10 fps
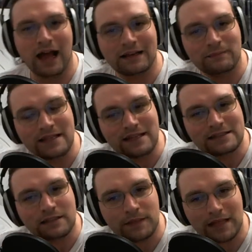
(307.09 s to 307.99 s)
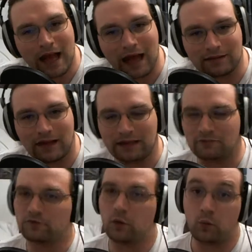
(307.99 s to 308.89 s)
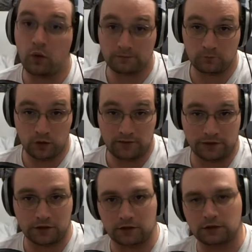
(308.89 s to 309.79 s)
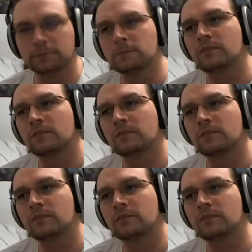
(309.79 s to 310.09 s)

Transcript: It needs to be online, and from what we've heard,